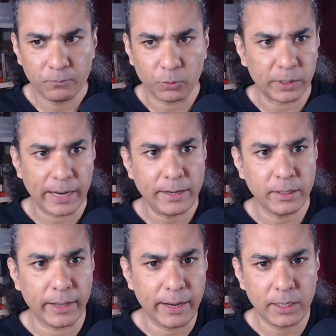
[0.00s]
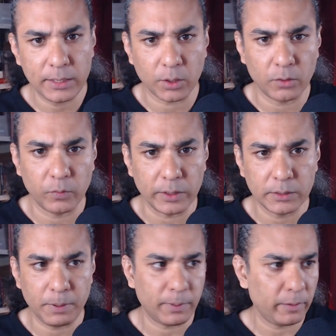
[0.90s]
From the 1980s
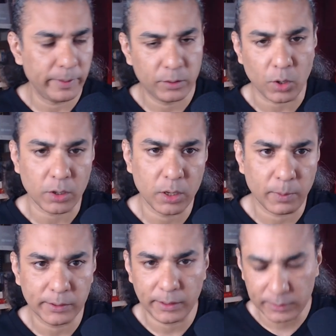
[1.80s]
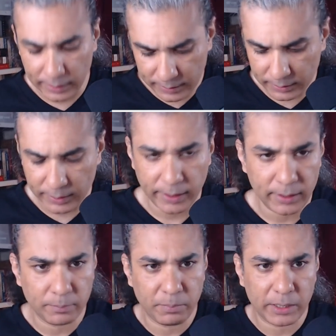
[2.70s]
onwards, people have been talking about this, discussing
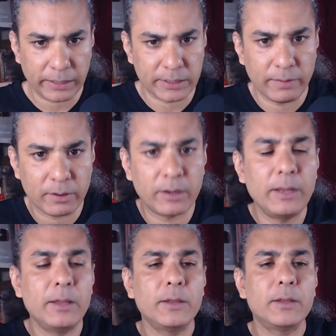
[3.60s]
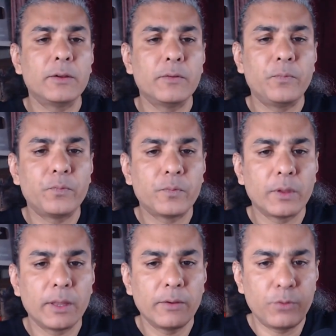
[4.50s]
it, but it's never
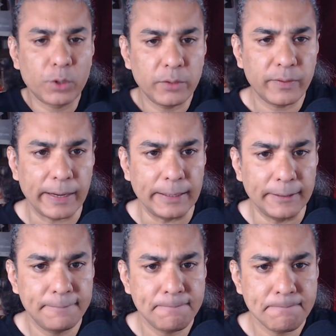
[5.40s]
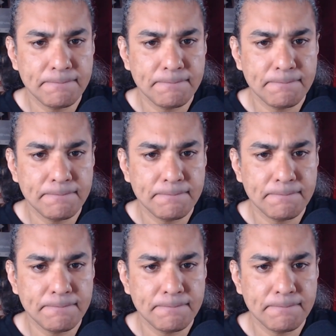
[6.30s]
fructified.